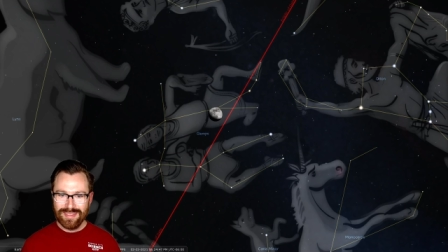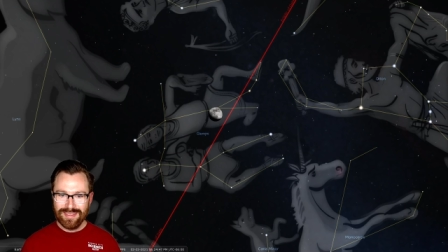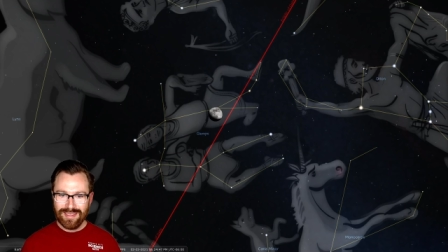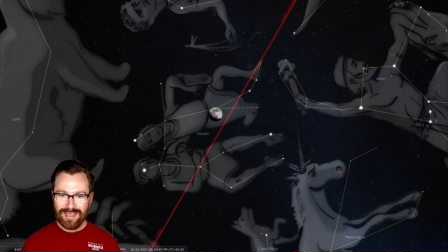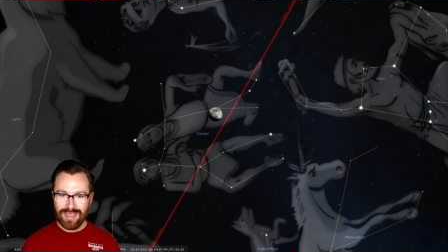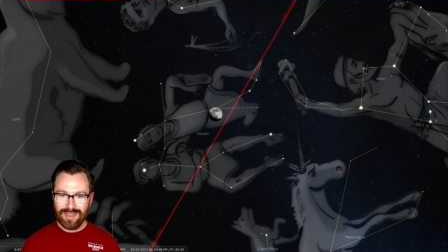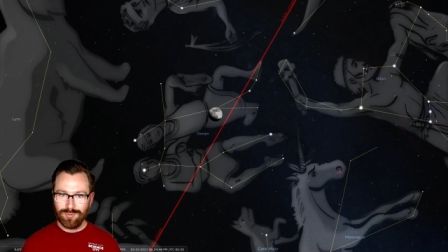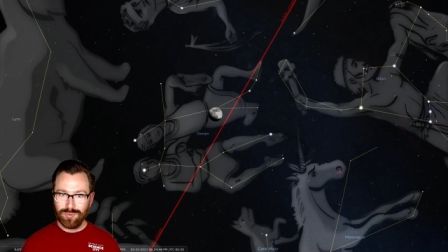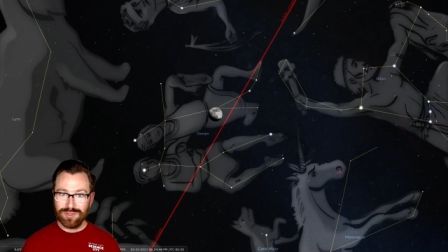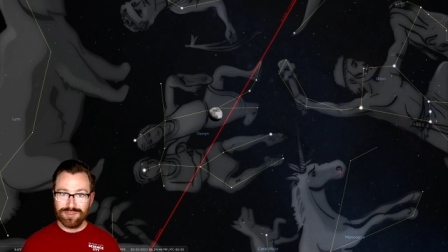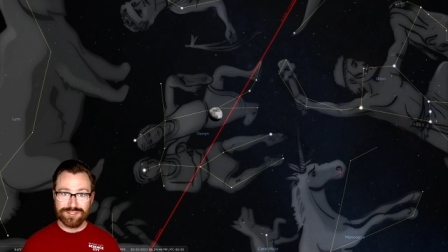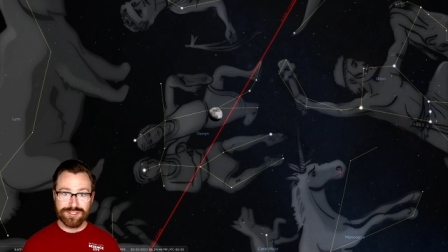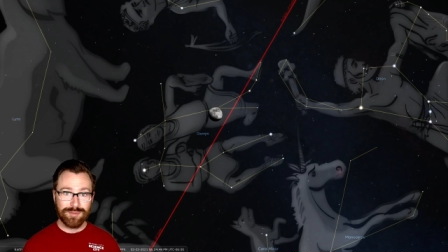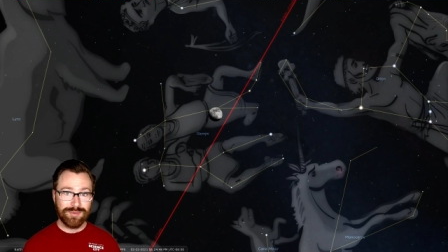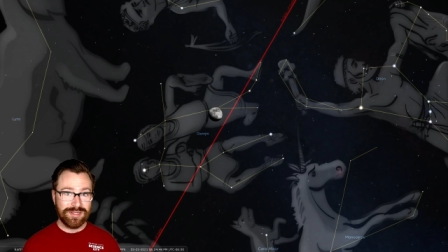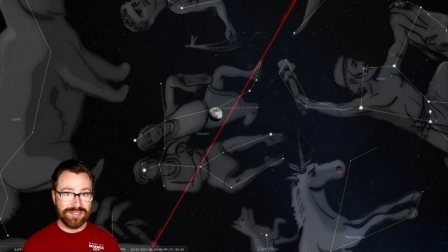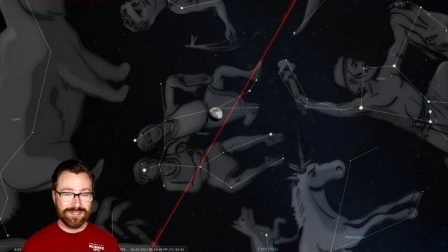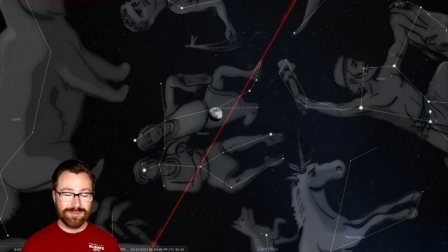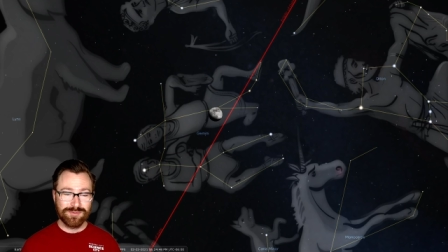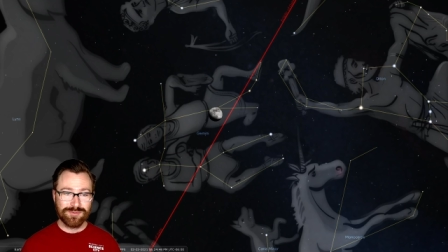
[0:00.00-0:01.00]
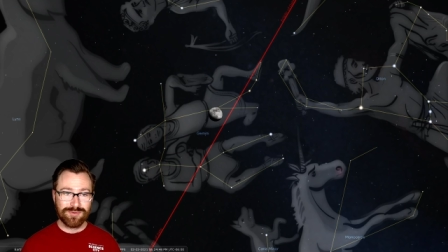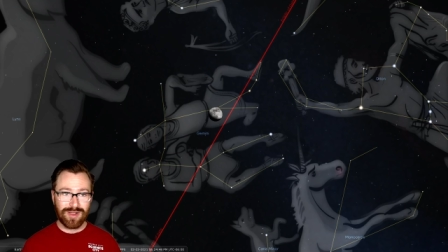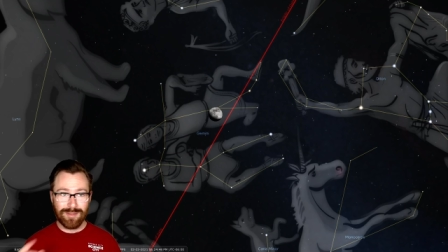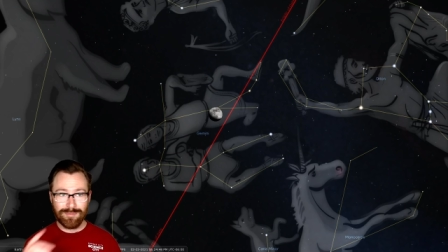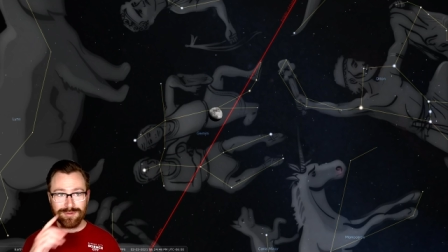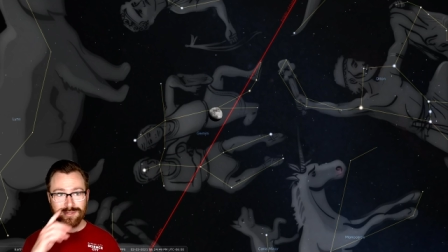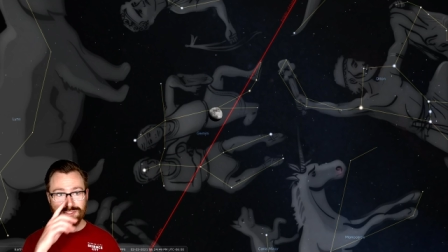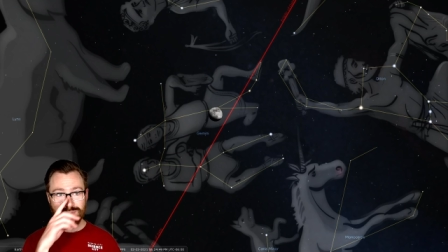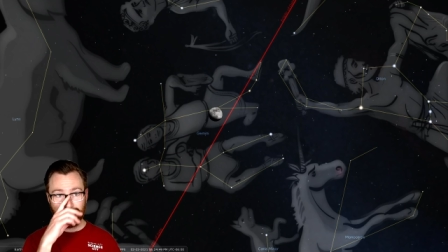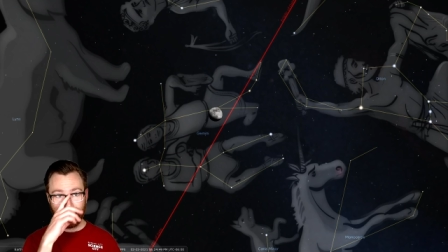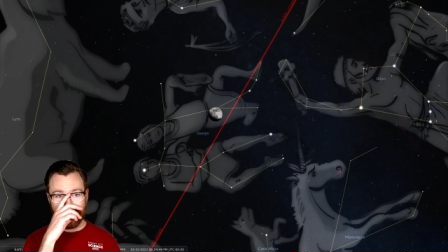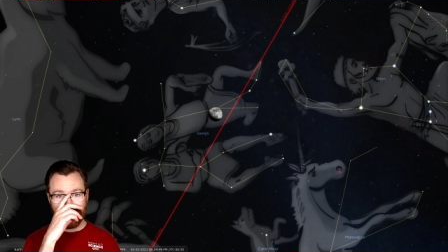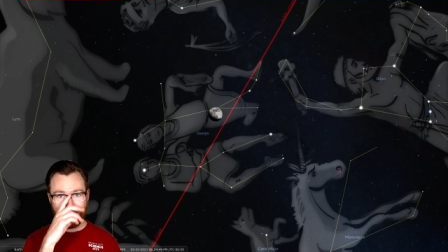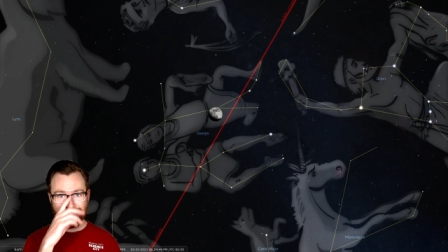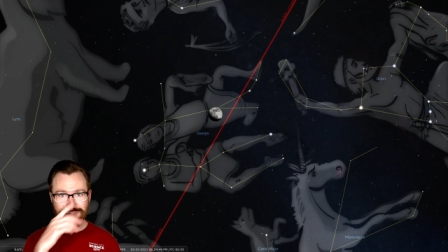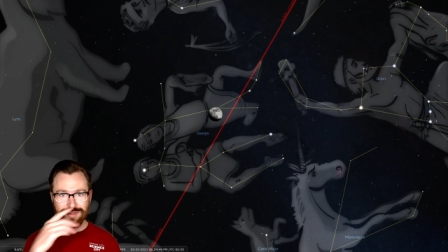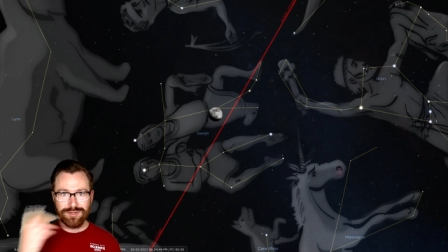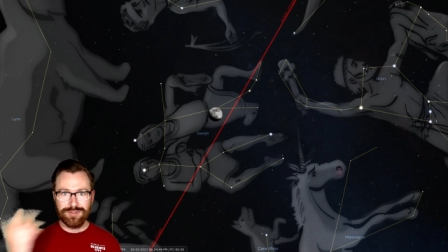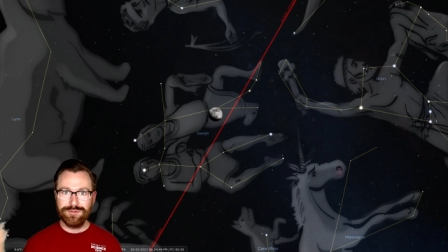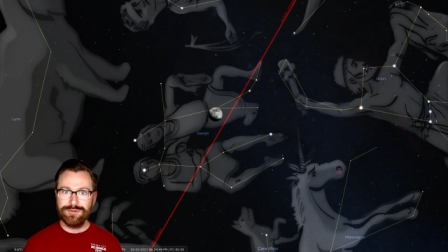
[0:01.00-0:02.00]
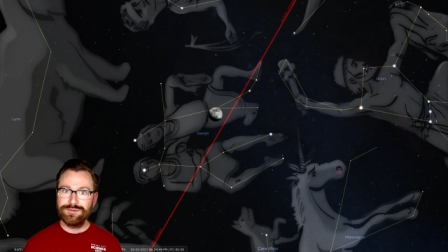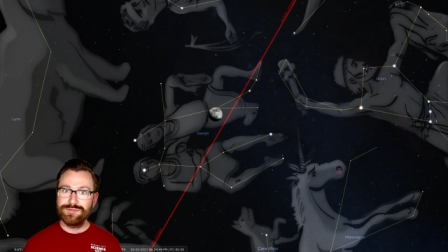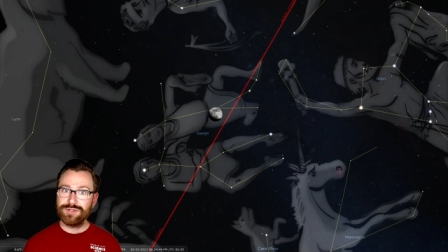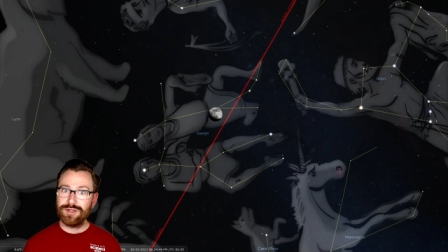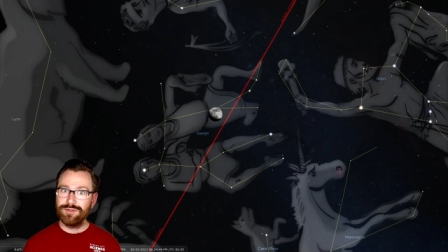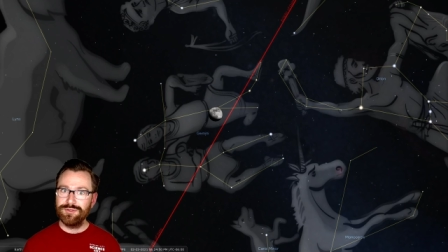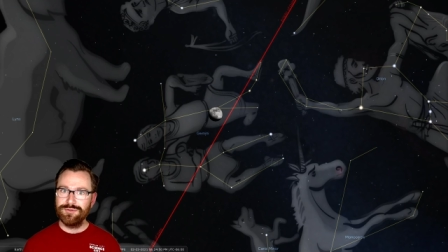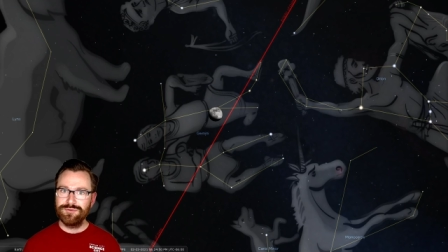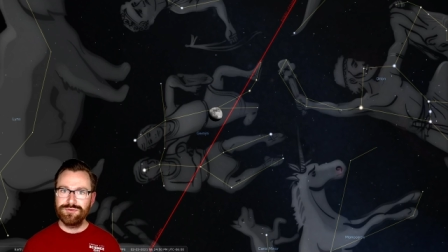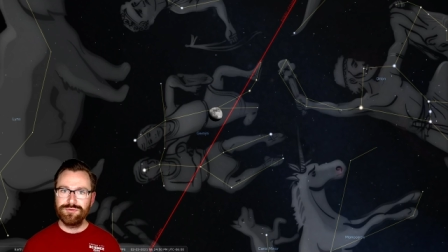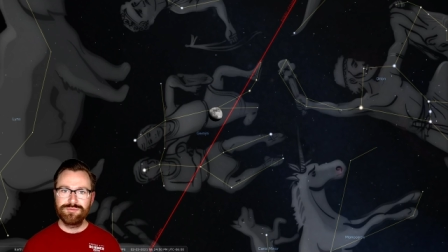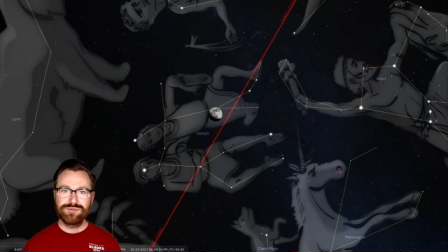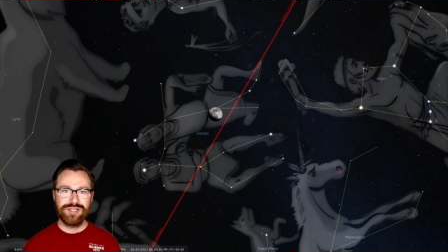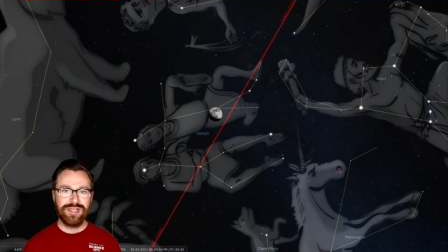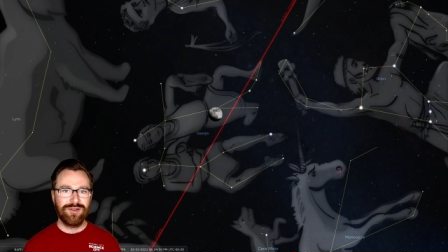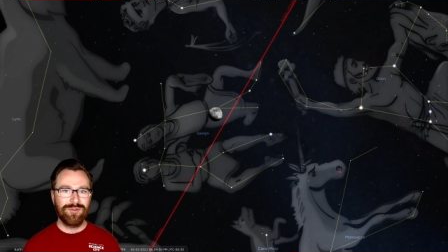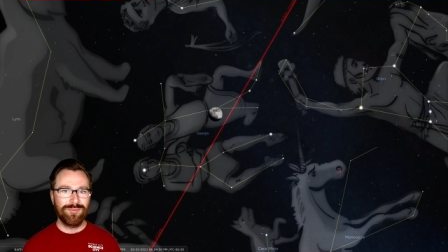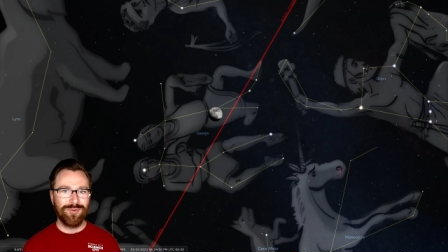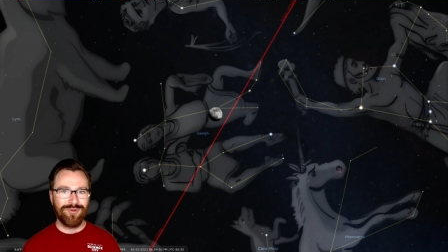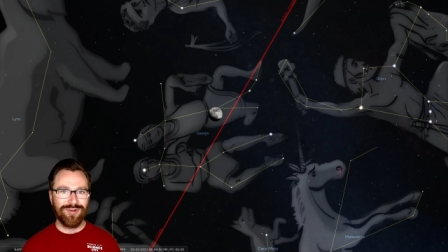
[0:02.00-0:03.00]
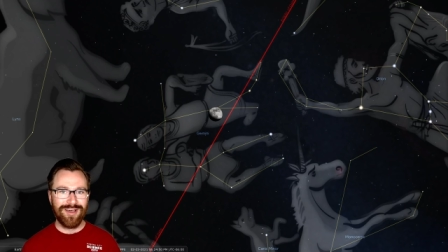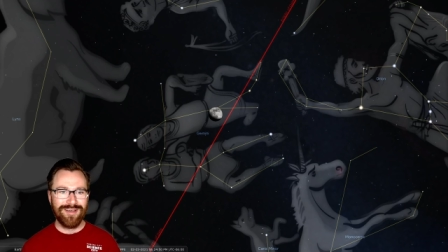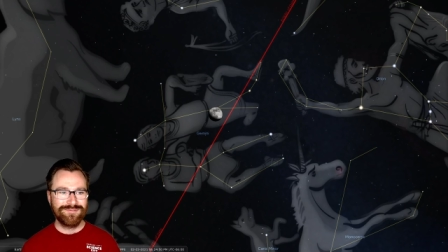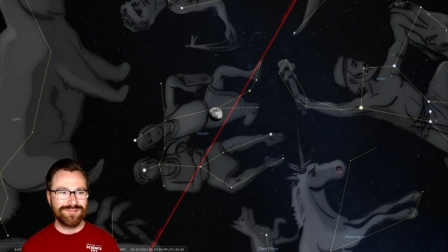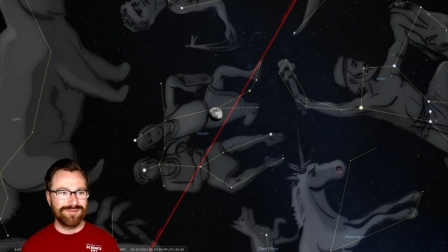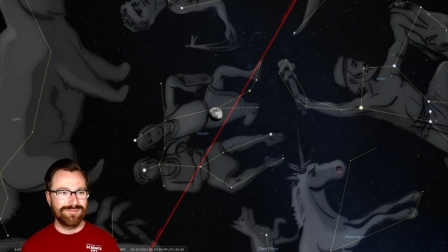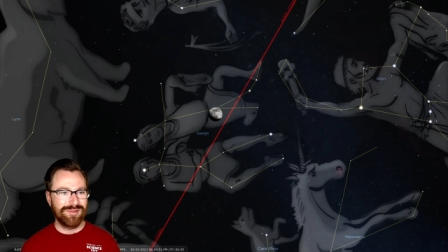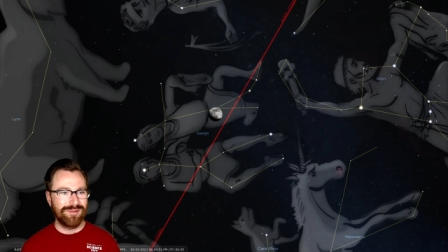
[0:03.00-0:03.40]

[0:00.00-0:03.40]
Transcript: And with so many subscribers, we should use our YouTube channel more often.